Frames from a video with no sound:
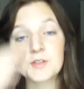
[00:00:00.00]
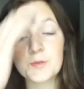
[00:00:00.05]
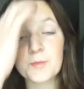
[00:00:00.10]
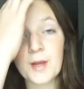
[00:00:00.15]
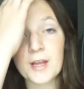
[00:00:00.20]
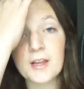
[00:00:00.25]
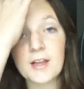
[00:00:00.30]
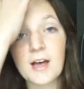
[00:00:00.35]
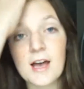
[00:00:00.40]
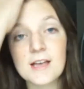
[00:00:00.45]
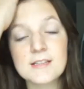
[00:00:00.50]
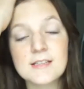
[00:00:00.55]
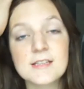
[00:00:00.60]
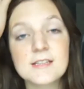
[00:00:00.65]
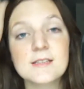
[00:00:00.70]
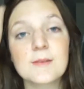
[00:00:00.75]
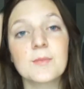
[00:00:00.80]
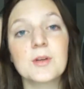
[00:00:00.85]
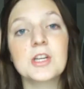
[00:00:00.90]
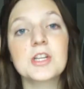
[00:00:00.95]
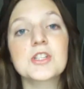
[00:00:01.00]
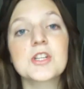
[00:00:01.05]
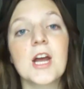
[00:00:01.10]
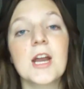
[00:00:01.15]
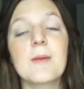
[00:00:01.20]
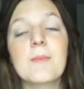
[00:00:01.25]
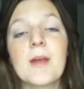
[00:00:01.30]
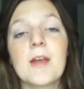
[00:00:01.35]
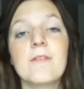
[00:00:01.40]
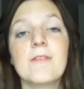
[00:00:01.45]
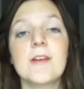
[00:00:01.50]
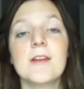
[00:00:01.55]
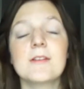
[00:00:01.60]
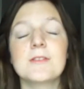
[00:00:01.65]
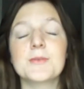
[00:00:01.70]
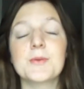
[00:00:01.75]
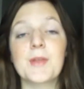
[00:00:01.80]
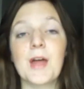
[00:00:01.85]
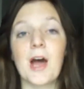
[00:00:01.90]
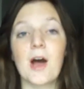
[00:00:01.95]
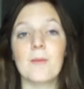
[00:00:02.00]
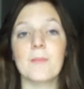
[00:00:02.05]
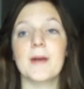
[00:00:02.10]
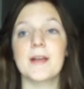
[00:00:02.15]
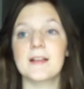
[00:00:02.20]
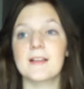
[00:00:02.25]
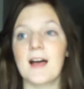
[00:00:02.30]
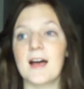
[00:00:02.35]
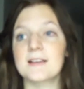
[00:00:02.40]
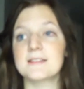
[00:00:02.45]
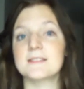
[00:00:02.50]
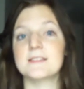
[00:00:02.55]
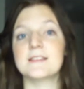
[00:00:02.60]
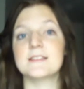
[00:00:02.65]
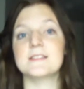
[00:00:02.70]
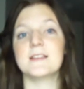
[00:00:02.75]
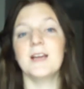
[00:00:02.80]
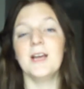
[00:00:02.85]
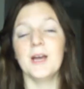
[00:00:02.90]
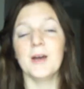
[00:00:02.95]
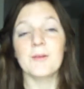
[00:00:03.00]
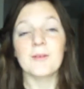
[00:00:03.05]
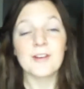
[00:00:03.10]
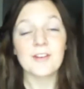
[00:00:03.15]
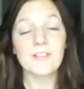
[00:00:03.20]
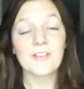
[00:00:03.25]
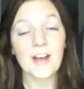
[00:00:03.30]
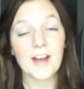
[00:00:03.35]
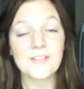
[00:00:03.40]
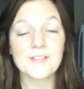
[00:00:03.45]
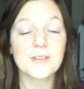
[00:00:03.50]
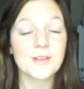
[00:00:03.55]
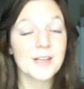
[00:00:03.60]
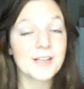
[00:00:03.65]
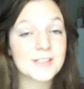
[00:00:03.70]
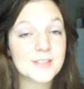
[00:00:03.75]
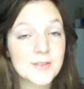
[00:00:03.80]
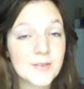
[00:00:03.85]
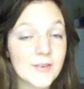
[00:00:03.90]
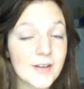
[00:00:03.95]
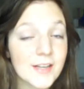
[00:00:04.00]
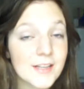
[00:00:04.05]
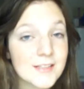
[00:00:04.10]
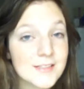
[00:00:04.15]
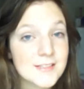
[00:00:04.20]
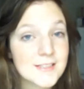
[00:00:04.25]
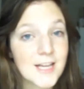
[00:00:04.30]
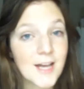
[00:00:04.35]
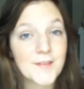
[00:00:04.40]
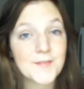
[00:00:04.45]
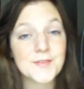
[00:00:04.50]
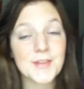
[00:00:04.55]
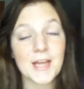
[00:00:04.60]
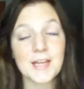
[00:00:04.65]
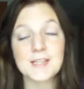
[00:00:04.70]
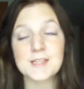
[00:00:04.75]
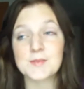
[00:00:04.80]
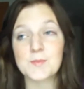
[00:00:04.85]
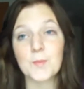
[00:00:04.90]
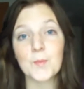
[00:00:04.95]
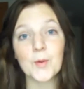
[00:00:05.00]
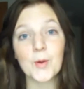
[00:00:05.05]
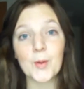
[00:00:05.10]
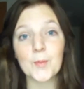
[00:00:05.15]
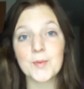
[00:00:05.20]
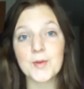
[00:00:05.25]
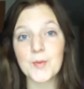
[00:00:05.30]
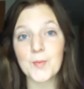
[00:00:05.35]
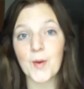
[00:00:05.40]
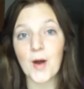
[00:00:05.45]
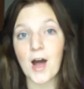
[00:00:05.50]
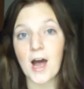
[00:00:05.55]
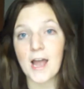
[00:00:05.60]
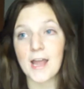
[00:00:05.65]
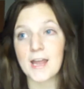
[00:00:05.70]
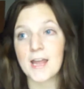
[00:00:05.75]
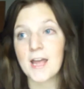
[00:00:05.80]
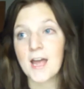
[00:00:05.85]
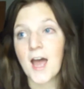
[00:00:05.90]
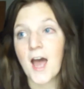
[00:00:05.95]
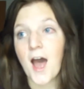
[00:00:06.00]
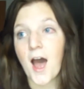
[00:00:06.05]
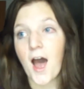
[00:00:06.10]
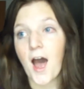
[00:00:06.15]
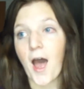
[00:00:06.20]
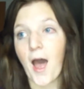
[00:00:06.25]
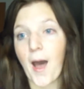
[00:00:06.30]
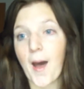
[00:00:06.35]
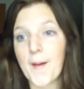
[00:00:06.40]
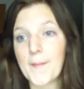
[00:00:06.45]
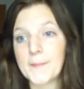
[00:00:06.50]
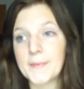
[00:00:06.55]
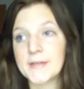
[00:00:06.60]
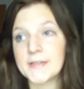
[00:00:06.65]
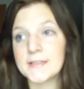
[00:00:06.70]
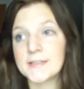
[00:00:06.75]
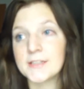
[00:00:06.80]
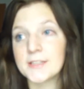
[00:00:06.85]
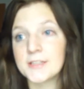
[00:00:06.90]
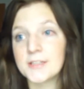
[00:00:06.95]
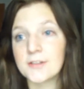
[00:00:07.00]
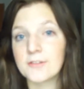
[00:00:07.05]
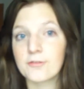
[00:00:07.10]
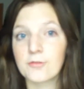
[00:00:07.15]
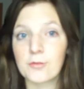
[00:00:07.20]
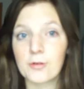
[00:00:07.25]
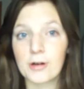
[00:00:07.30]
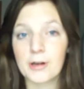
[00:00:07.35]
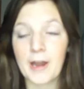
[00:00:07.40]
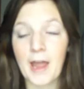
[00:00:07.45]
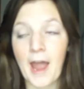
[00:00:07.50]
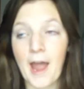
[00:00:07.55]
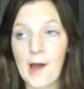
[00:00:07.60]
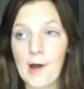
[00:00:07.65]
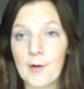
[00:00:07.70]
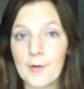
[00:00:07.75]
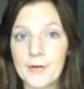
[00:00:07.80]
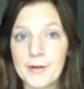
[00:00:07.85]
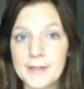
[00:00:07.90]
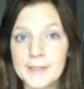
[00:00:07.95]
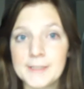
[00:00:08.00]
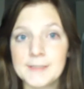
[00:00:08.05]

with my glasses. I'm going to try to make videos without my glasses, but if I have to like squint and stuff, that will be why um, for now.